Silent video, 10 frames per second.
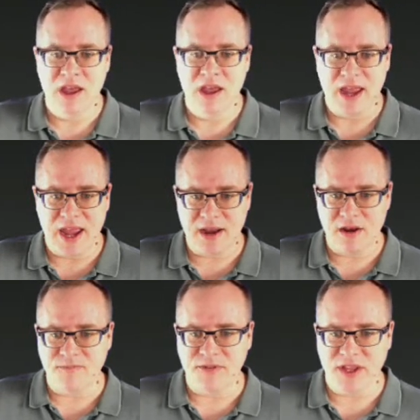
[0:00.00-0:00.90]
and
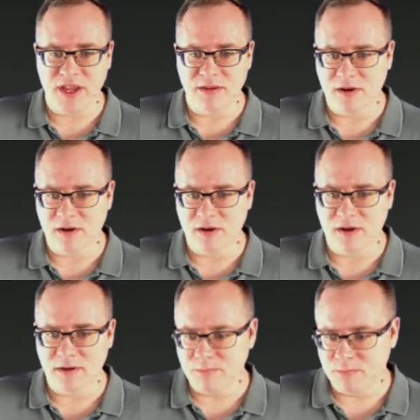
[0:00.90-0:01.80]
hopefully you're
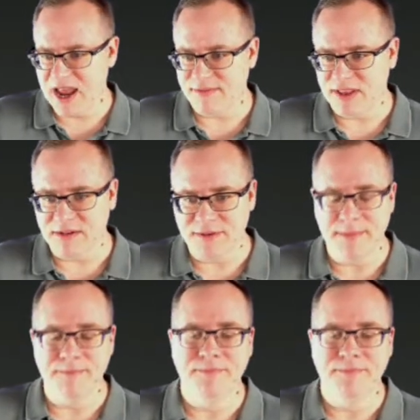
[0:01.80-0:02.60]
going to have a little fun.